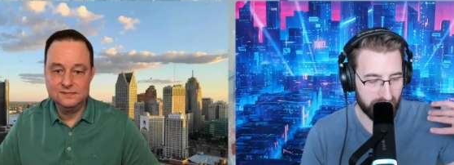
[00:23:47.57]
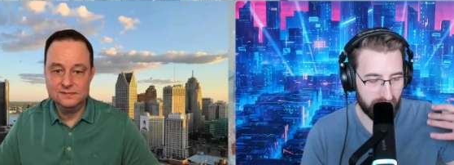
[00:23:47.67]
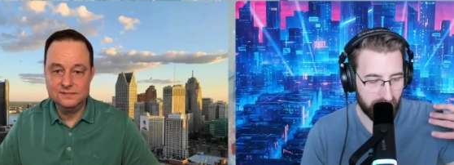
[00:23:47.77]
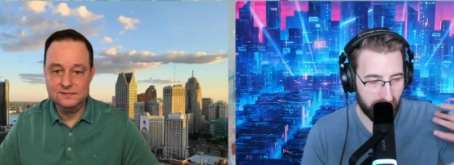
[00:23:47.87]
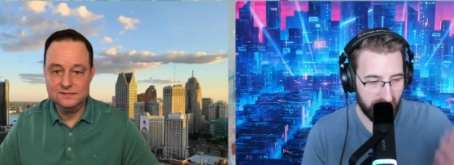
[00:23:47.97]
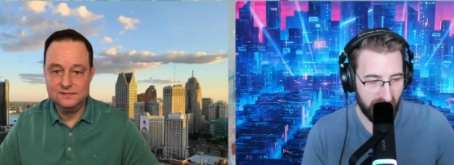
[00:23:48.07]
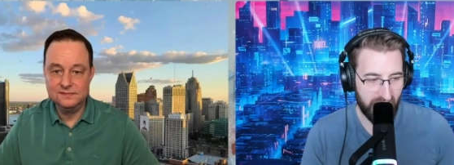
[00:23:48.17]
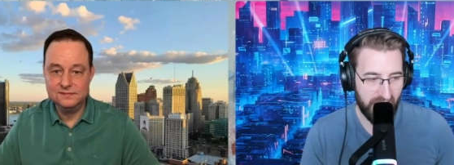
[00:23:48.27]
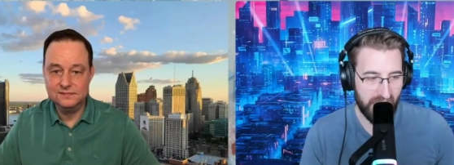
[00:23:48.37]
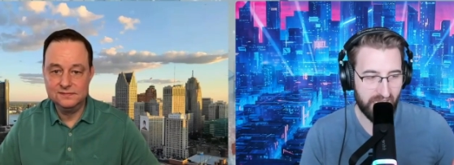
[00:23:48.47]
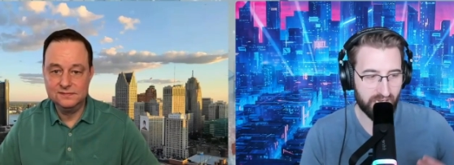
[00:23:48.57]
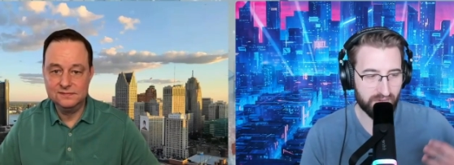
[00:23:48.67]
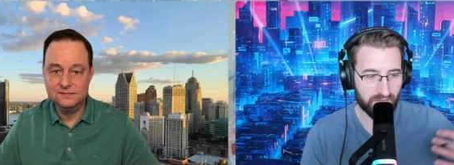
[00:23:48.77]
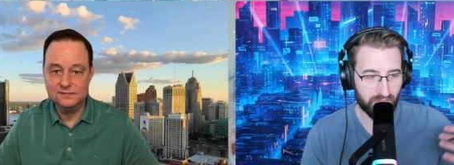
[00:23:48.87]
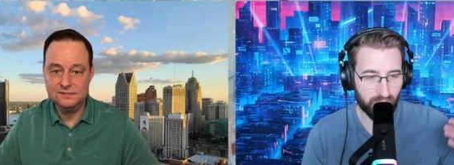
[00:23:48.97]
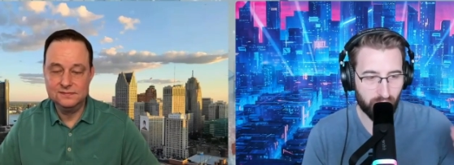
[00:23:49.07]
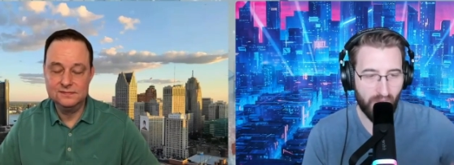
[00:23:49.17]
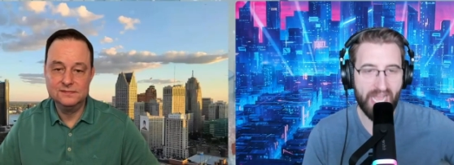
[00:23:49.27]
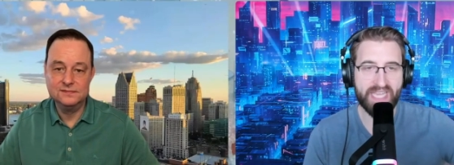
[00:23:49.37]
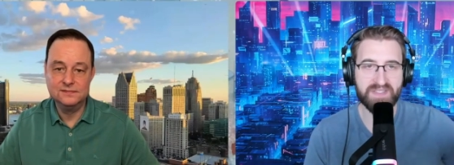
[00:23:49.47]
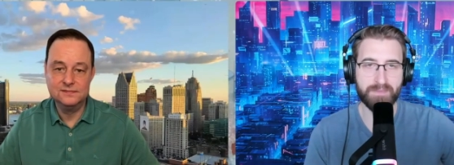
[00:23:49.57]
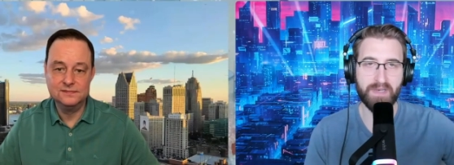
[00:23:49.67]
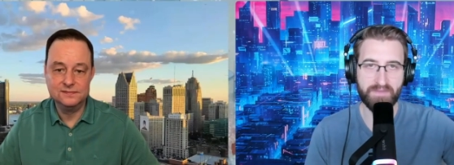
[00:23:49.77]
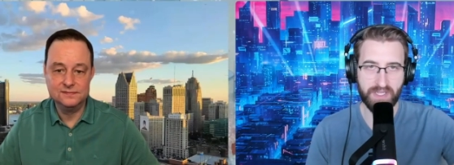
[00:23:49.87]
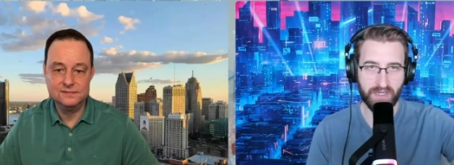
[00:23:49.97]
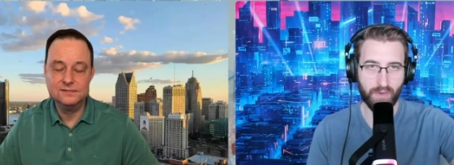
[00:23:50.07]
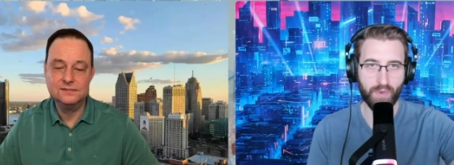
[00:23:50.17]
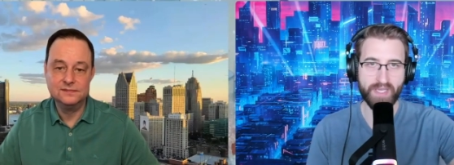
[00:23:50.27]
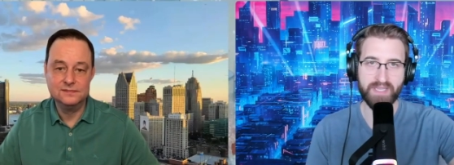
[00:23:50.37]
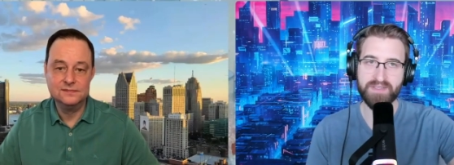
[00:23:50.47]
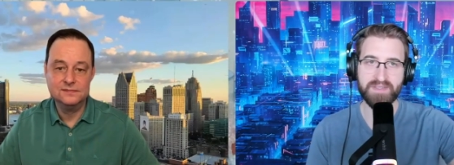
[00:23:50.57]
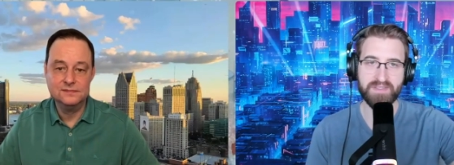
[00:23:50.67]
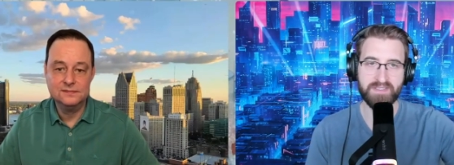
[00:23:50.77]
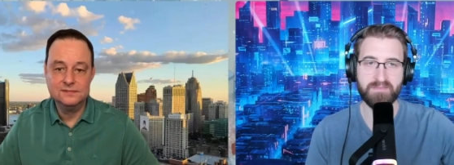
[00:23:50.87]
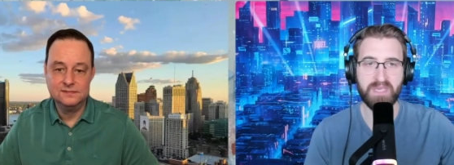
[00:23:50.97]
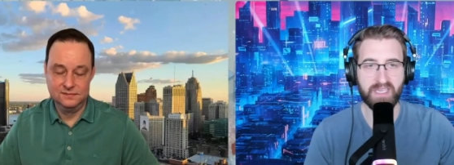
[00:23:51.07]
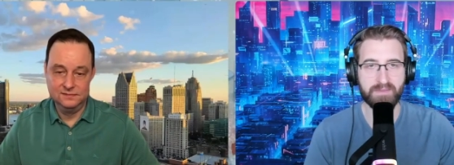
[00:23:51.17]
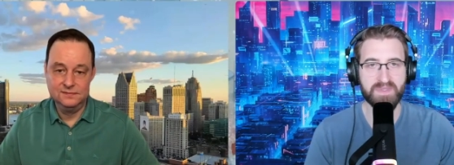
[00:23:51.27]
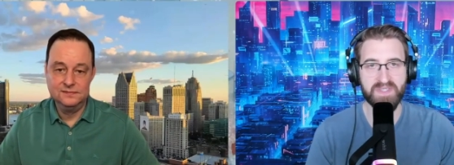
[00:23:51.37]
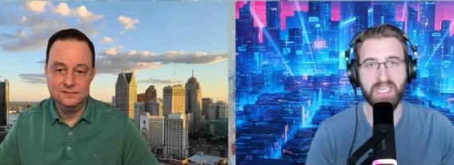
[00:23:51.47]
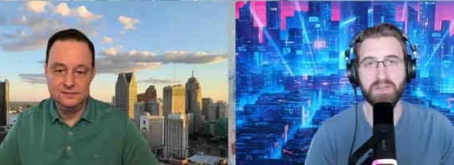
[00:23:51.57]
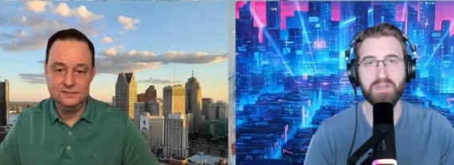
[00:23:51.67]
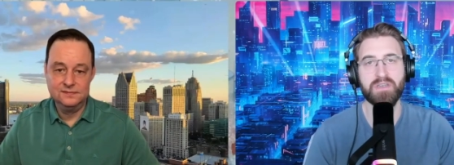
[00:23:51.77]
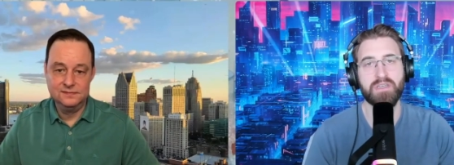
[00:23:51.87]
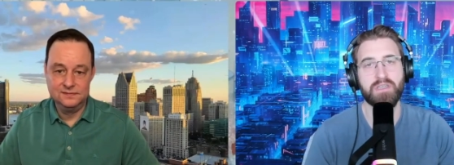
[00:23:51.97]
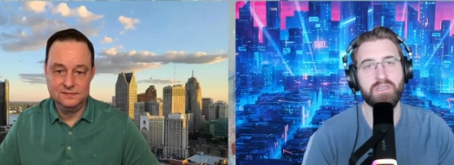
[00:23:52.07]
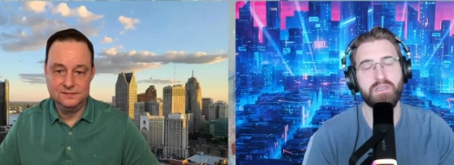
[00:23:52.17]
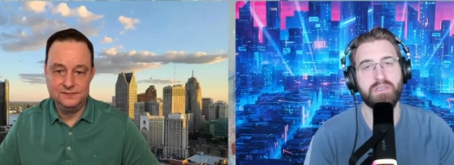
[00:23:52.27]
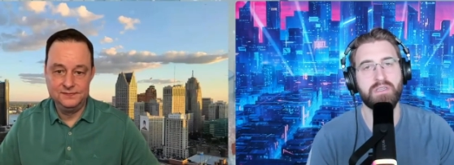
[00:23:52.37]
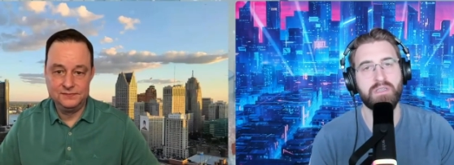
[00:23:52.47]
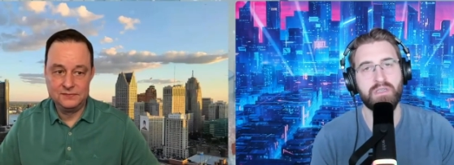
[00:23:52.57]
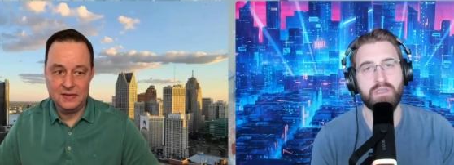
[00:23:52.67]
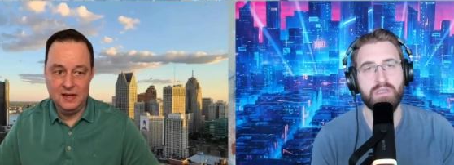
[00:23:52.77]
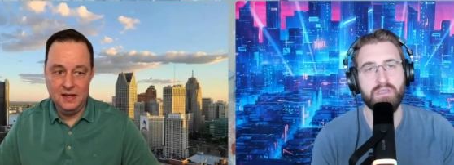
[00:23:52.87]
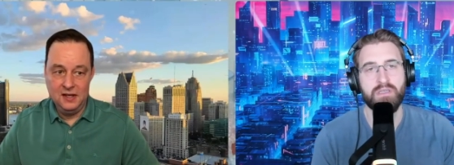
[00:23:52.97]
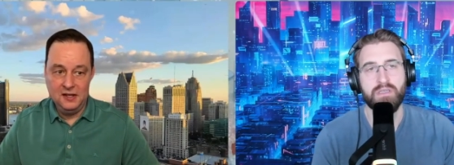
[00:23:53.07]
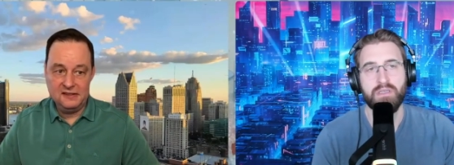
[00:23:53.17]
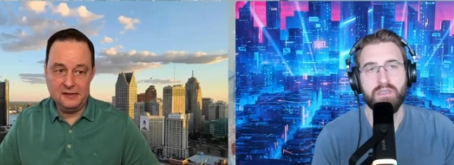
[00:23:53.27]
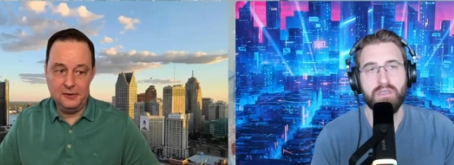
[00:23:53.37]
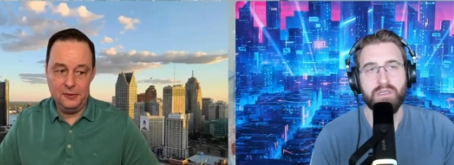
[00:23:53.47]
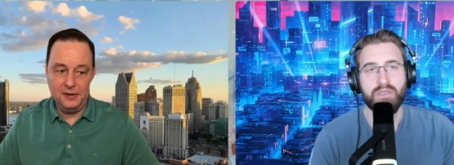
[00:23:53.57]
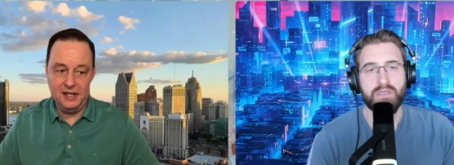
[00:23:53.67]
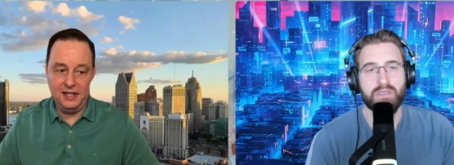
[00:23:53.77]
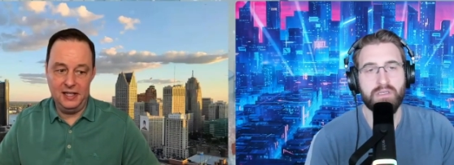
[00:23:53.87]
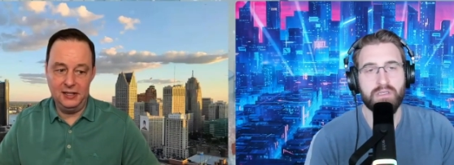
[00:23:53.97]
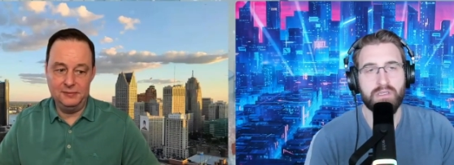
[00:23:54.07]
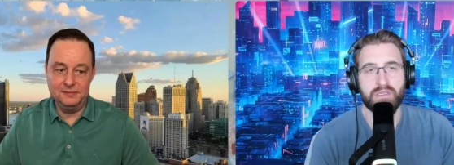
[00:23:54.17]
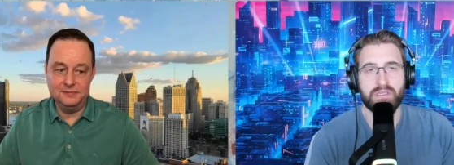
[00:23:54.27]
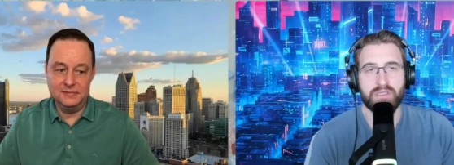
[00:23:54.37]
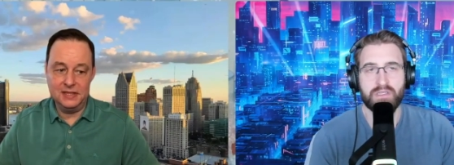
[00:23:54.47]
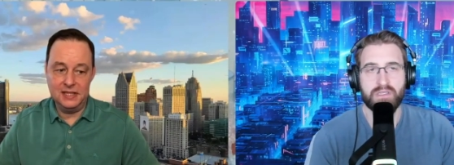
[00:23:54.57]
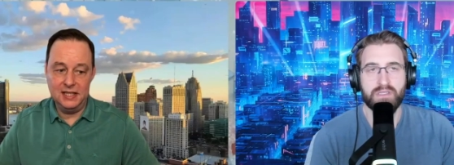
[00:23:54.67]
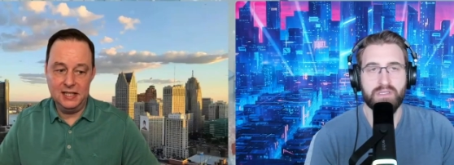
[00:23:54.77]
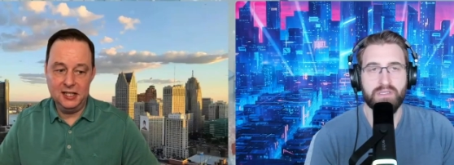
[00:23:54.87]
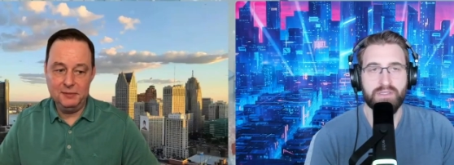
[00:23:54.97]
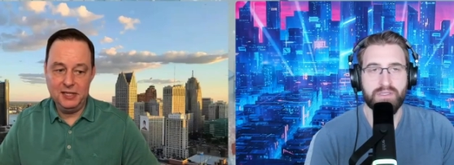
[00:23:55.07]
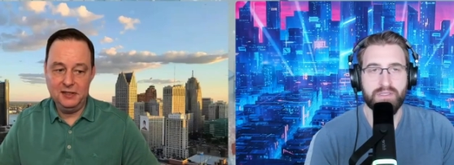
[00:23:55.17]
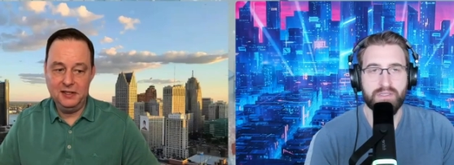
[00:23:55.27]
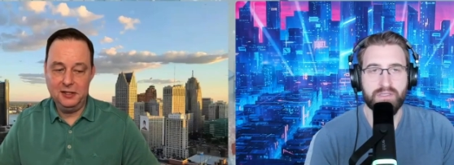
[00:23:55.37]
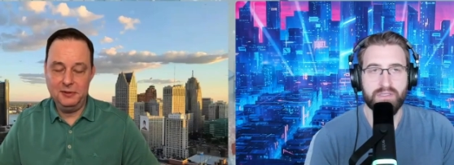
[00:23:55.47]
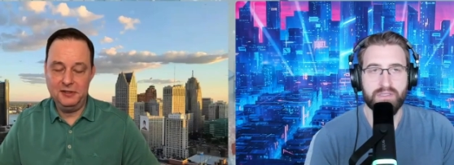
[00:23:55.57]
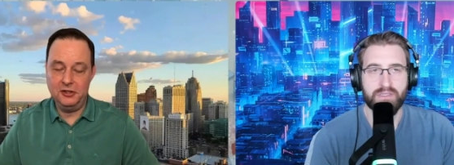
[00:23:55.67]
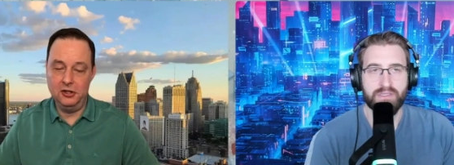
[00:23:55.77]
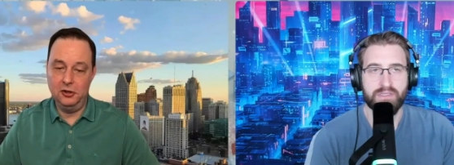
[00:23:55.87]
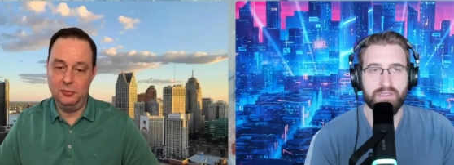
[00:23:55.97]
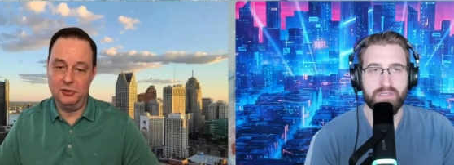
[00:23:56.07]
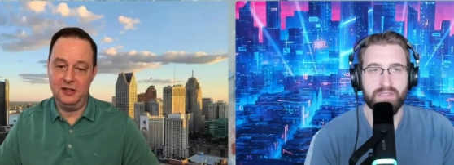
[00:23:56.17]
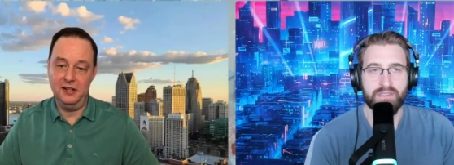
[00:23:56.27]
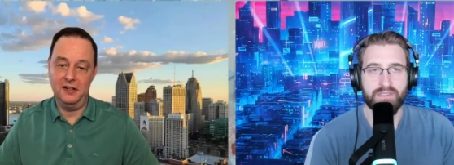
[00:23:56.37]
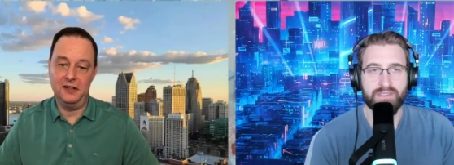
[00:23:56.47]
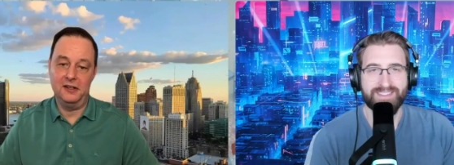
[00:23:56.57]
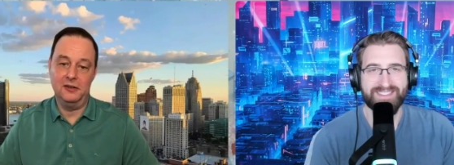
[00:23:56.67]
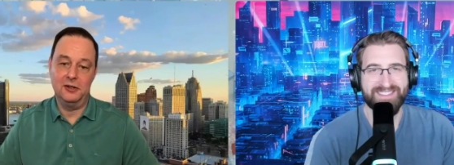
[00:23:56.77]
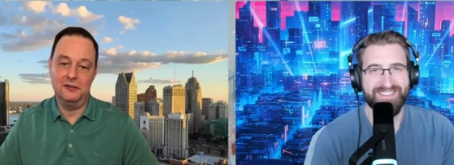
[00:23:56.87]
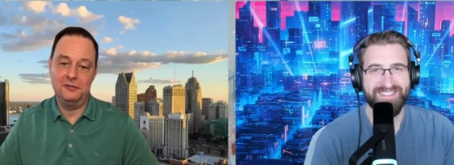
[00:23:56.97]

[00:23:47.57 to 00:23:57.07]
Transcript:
Speaker 1: can they rise above the noise and become signal?
Speaker 2: So um, I'm going to be a little bit of a homer here, or a